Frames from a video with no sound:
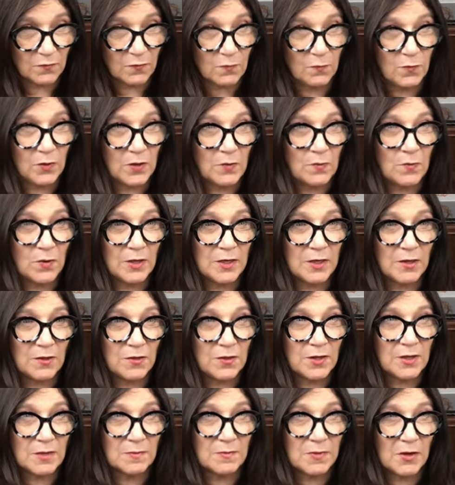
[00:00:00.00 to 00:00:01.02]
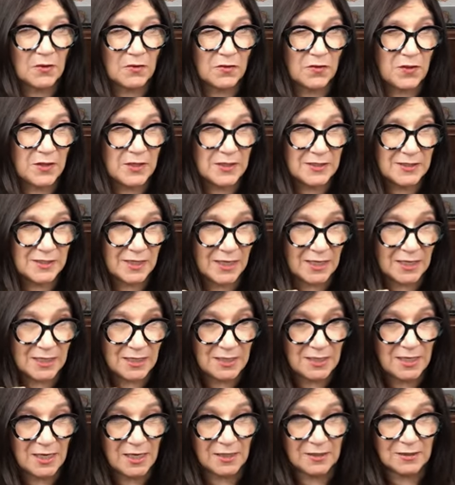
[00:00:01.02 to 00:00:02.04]
we want to think about things like
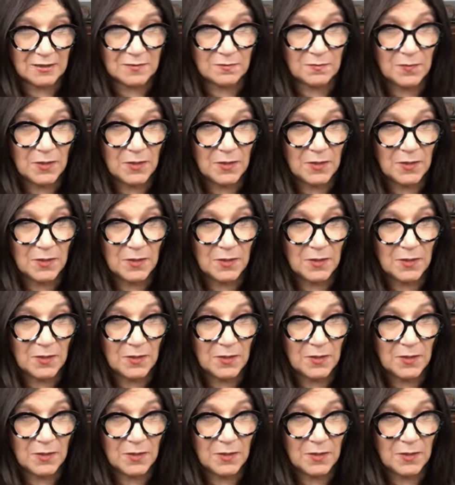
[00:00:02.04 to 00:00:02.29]
yeast.